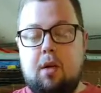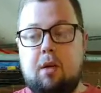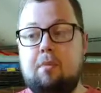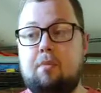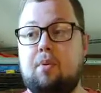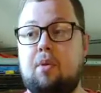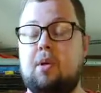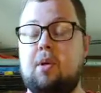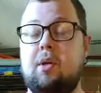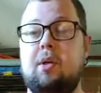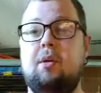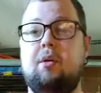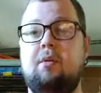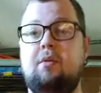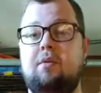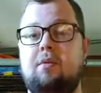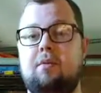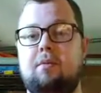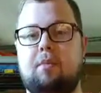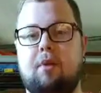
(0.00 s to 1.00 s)

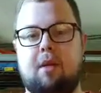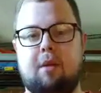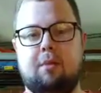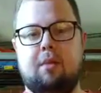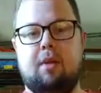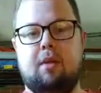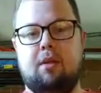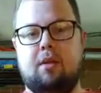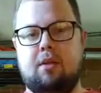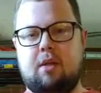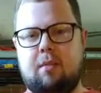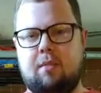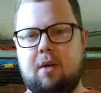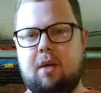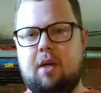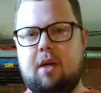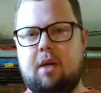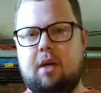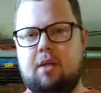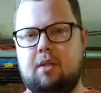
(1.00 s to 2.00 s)
improved my builds. I
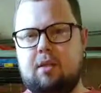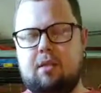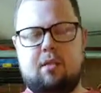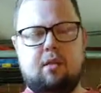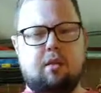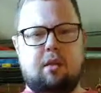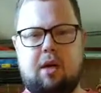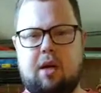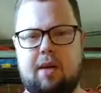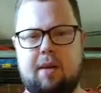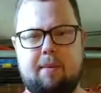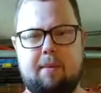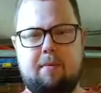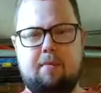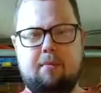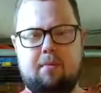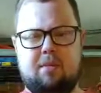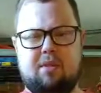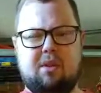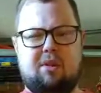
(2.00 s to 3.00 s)
mean, I
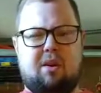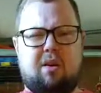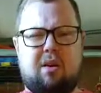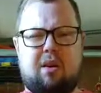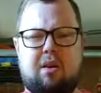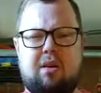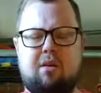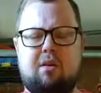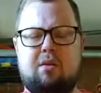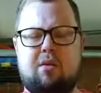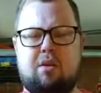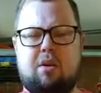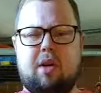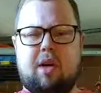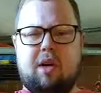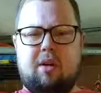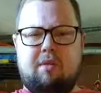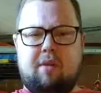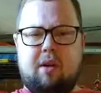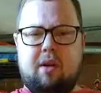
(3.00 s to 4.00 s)
started
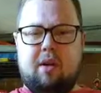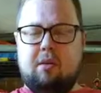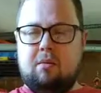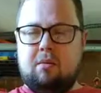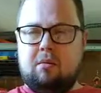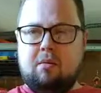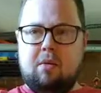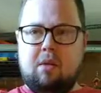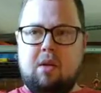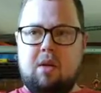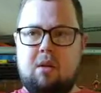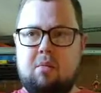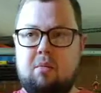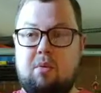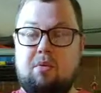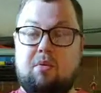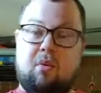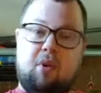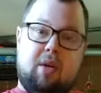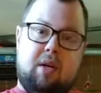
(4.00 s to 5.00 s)
crafting
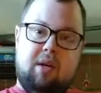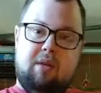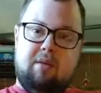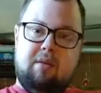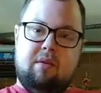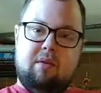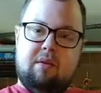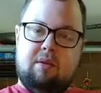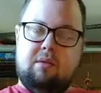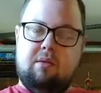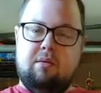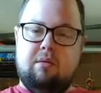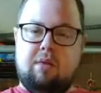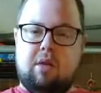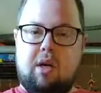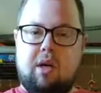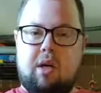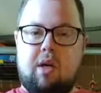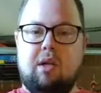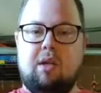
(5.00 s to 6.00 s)
before I even
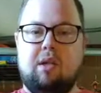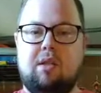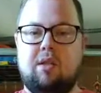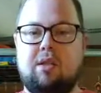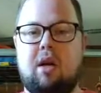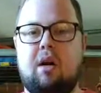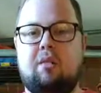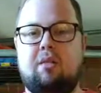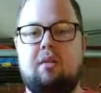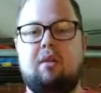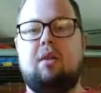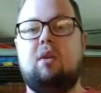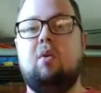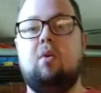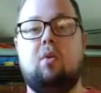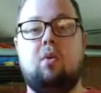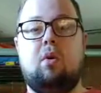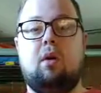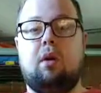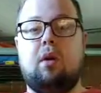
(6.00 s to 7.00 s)
discovered
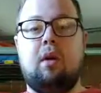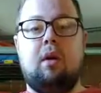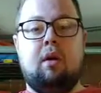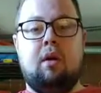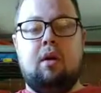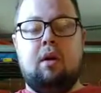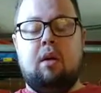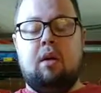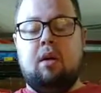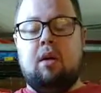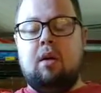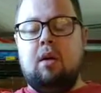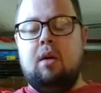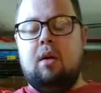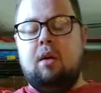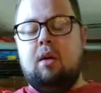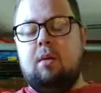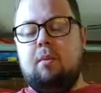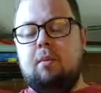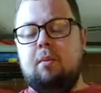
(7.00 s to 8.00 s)
Gork,
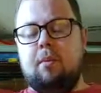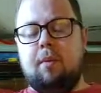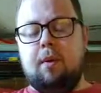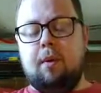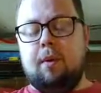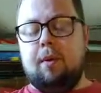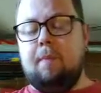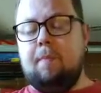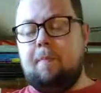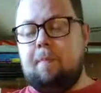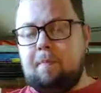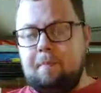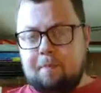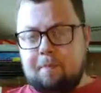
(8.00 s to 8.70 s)
but